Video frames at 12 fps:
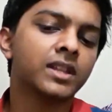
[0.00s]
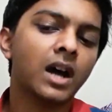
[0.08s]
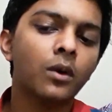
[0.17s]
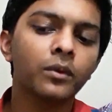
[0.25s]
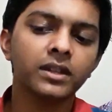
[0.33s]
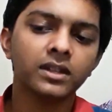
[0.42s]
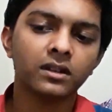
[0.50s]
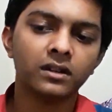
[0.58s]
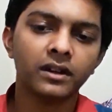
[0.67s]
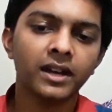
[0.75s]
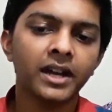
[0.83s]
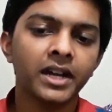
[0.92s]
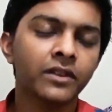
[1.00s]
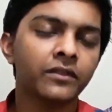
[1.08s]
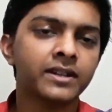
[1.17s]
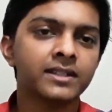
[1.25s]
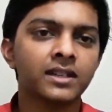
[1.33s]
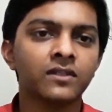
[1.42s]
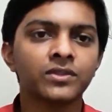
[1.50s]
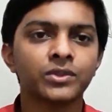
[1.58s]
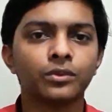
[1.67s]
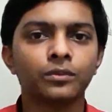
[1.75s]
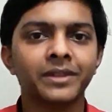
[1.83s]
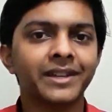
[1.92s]
Now in the relative itself,
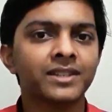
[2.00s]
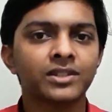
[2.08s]
so there